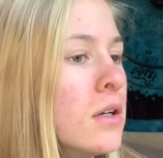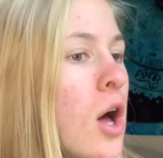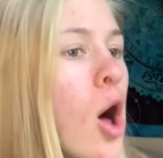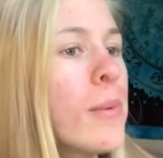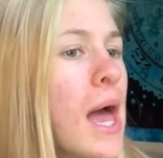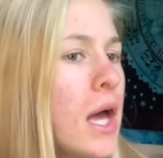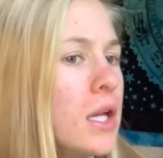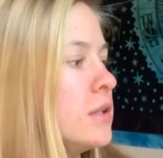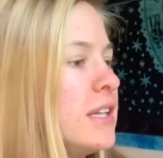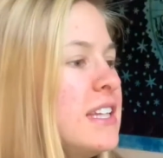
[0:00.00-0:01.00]
oh my God,
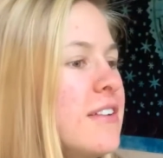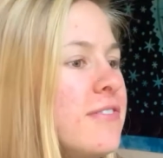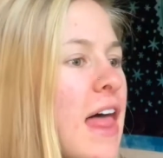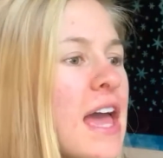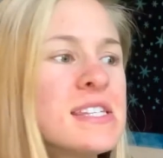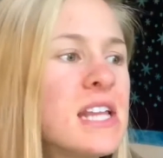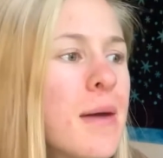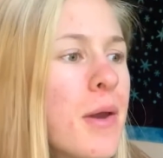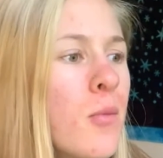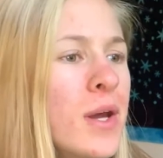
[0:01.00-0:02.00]
the dead fly isn't on
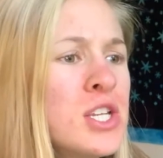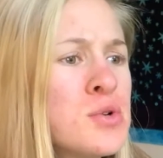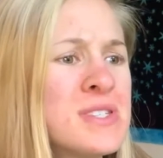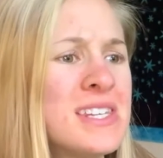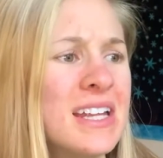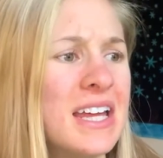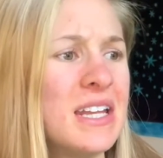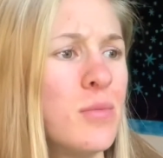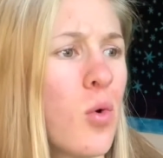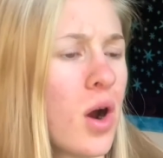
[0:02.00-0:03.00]
my windowsill
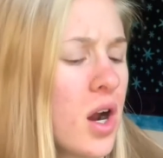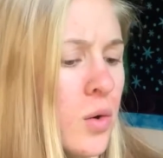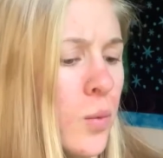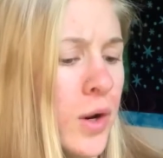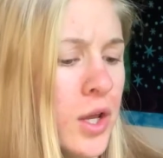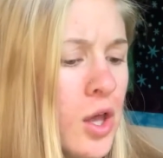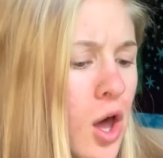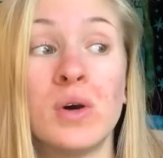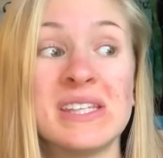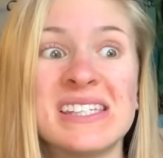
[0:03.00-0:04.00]
anymore. Where'd it
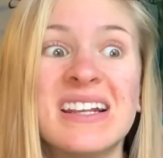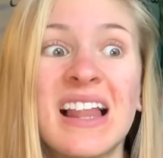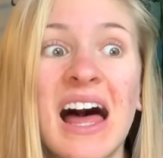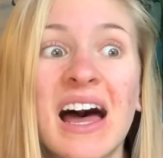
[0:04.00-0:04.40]
go? Is it alive?